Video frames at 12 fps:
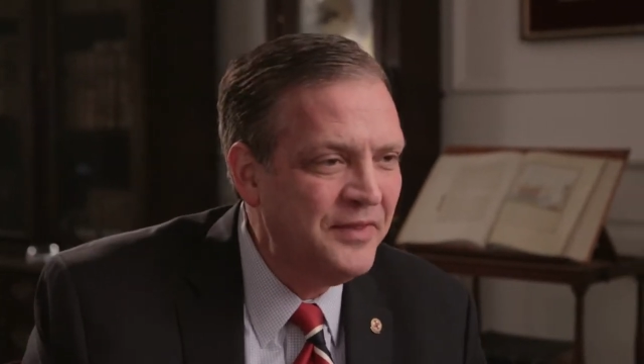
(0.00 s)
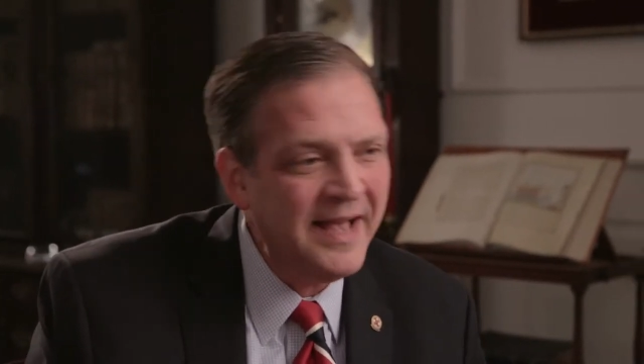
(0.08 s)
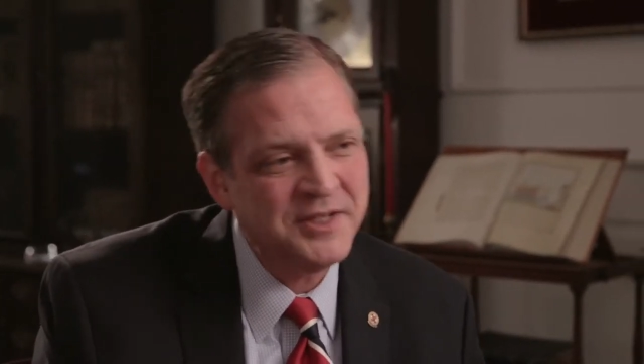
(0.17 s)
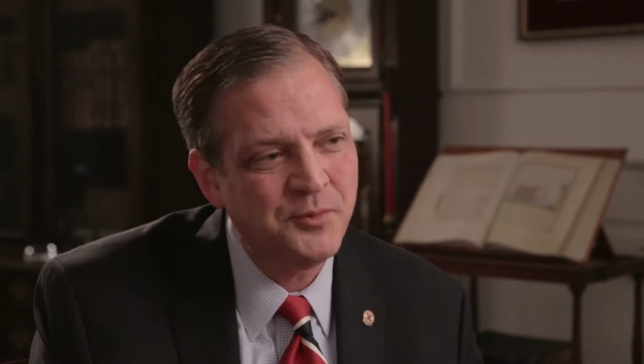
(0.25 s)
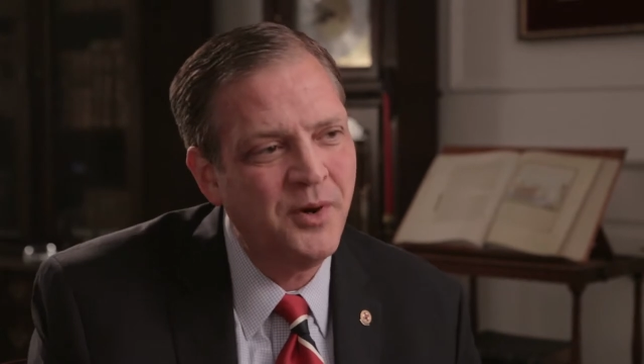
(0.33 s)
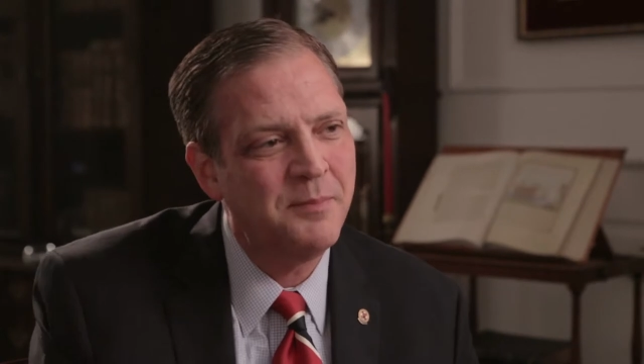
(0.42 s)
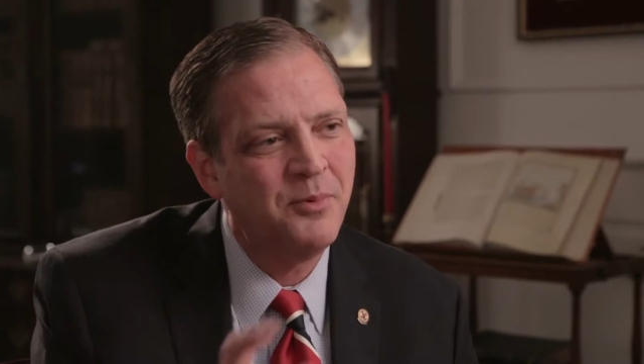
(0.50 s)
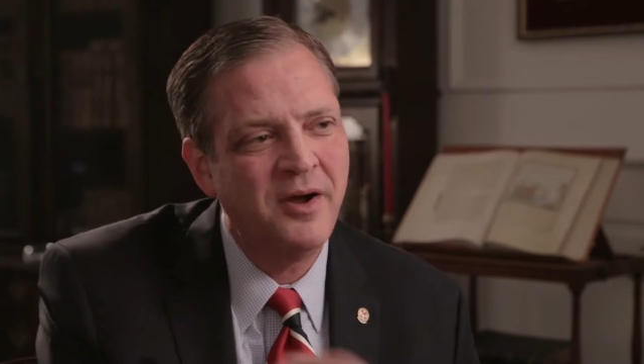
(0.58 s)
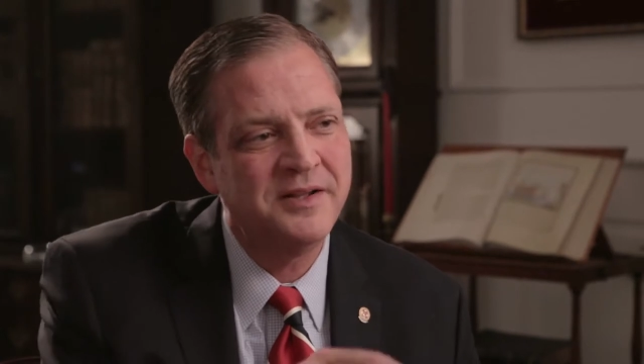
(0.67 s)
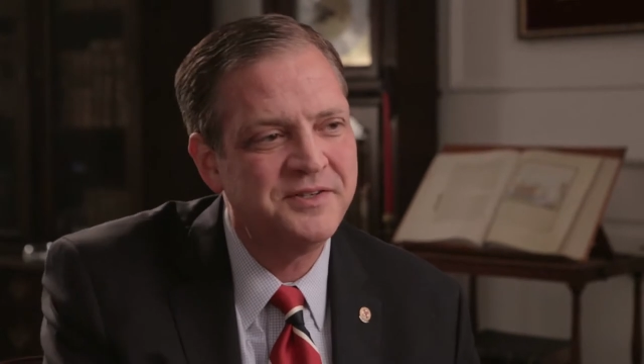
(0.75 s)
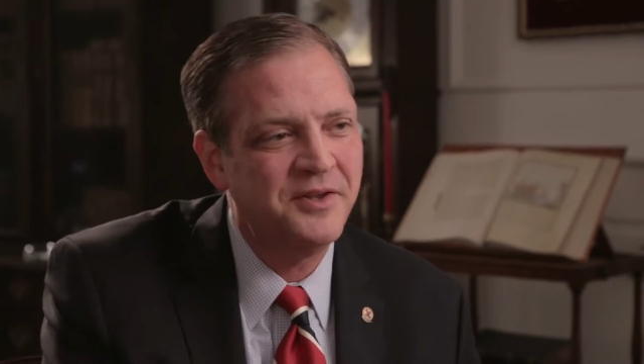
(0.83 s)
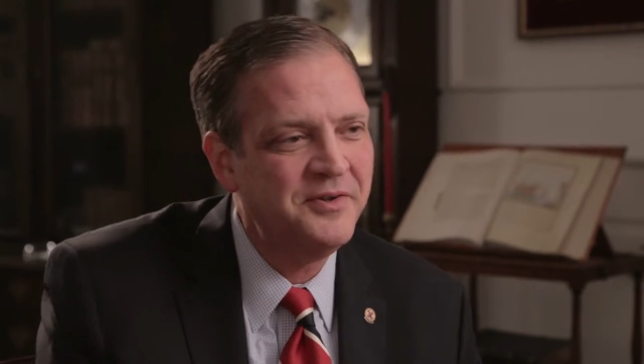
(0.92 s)
That's what
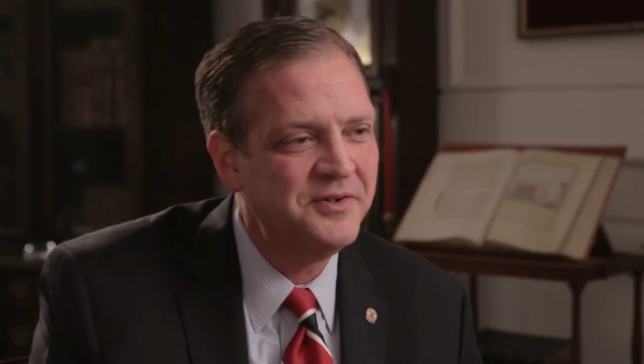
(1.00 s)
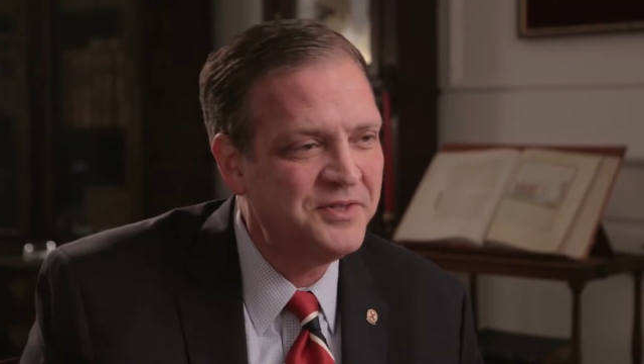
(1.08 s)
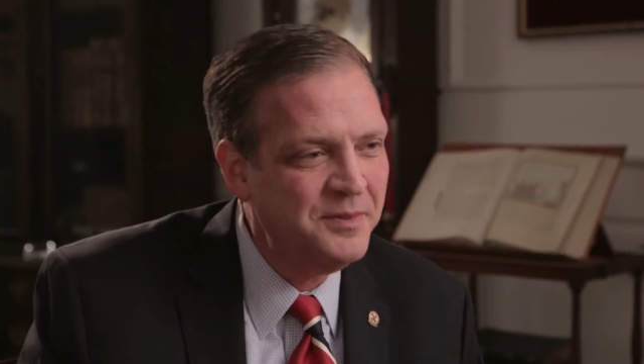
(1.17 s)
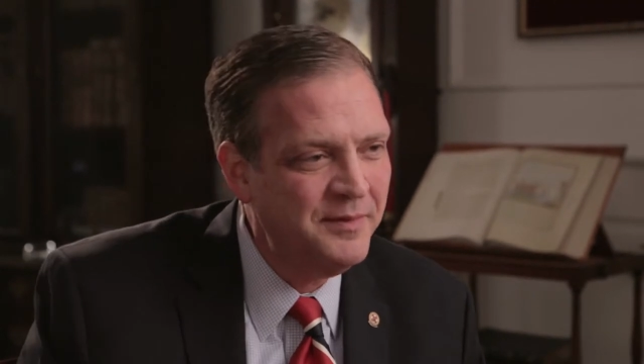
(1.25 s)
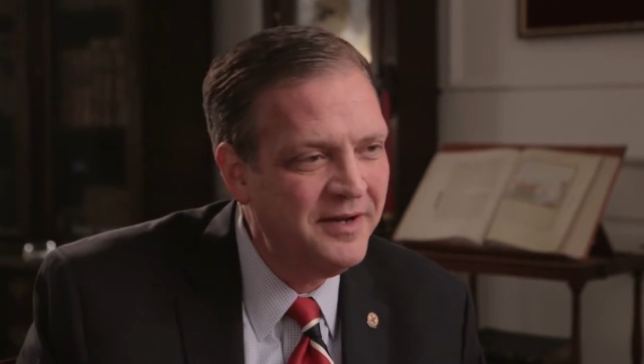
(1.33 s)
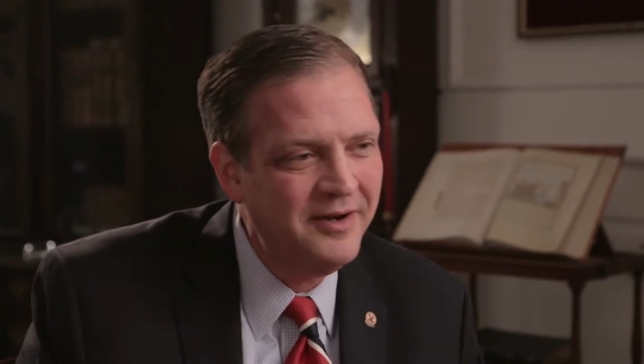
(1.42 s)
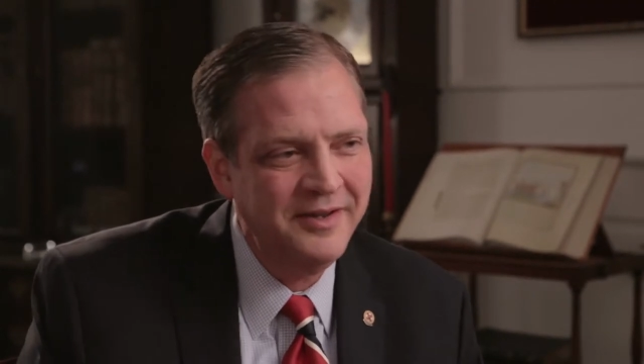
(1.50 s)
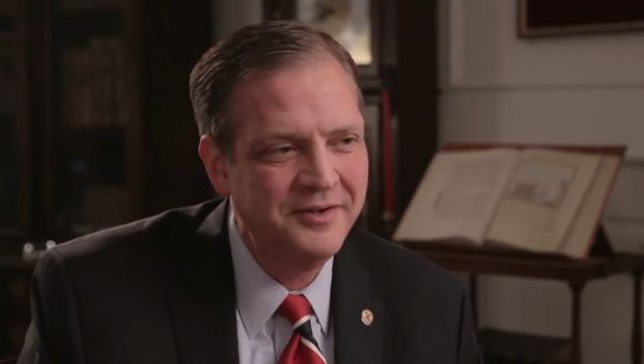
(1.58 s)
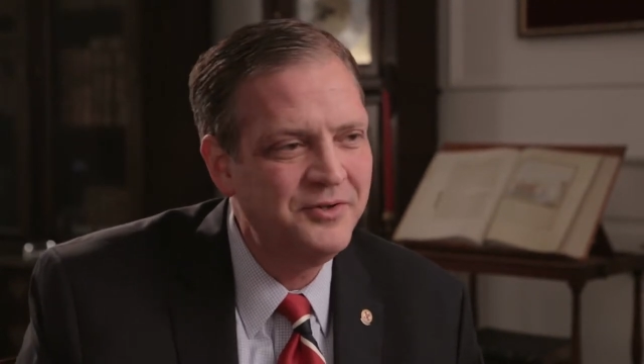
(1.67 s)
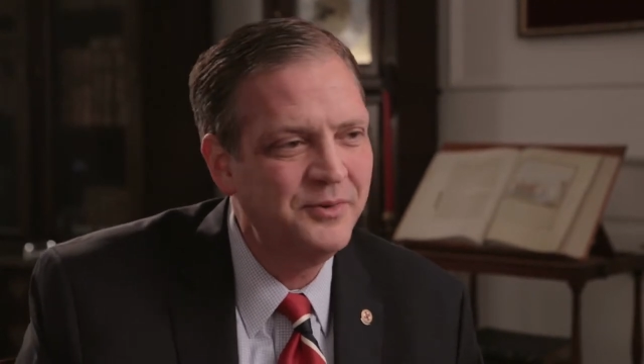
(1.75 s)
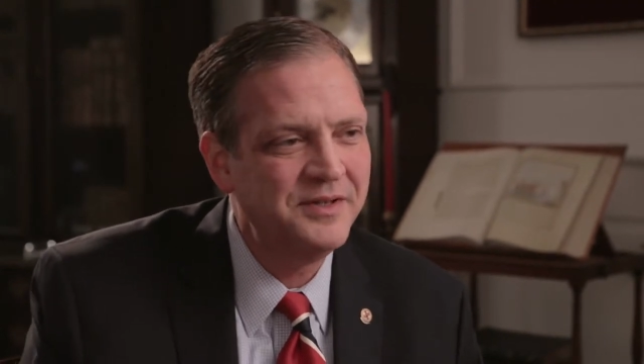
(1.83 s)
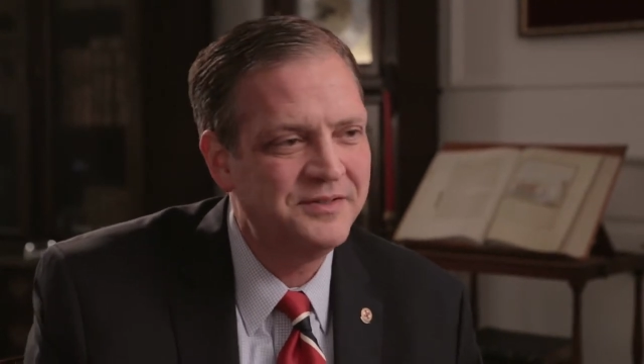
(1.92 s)
brought Southern Seminary
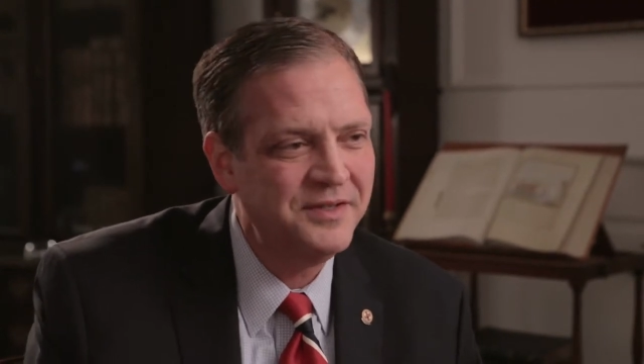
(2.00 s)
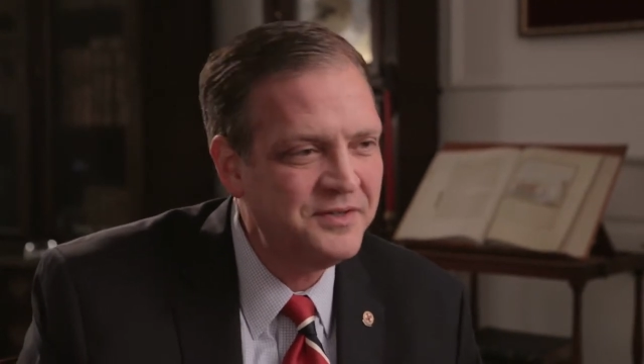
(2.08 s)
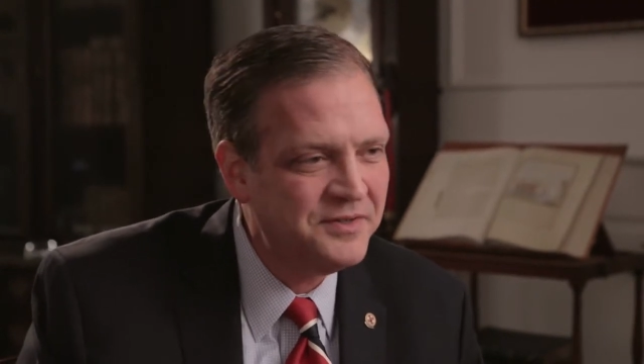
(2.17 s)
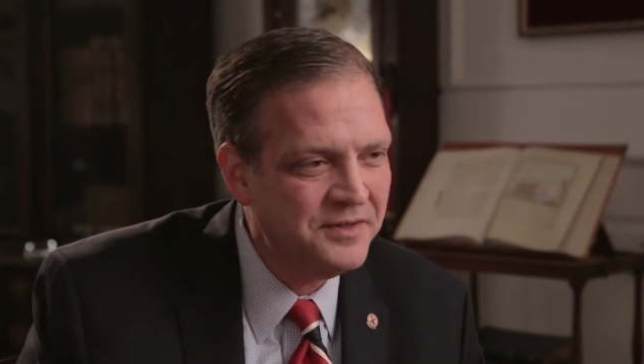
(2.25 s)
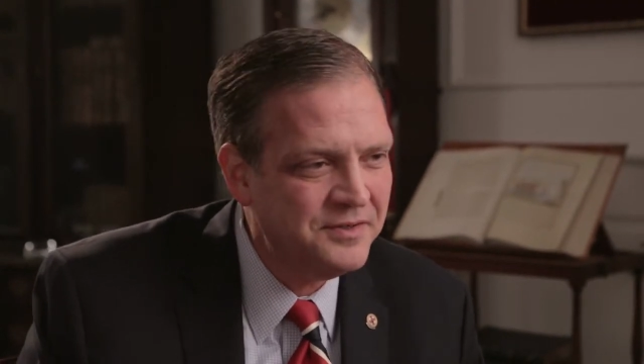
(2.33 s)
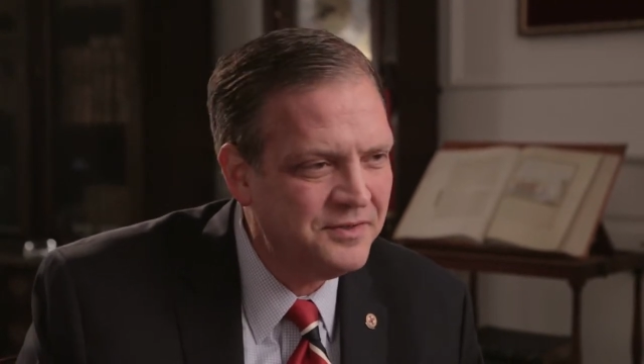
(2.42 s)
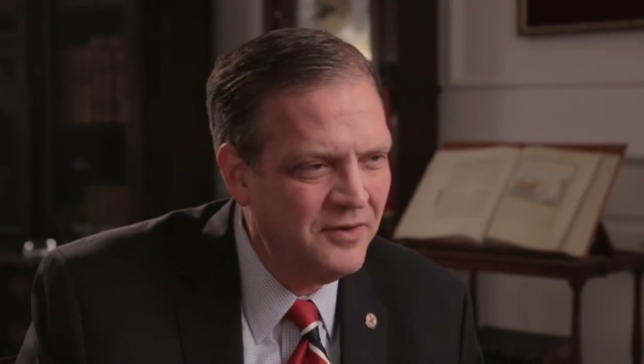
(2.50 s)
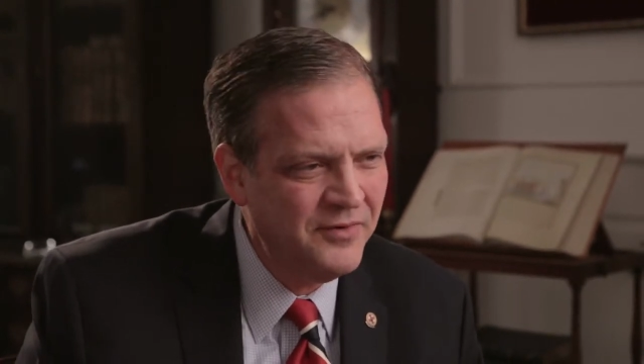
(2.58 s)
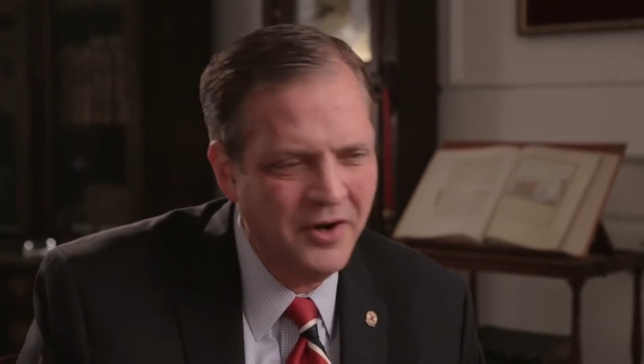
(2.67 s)
into existence over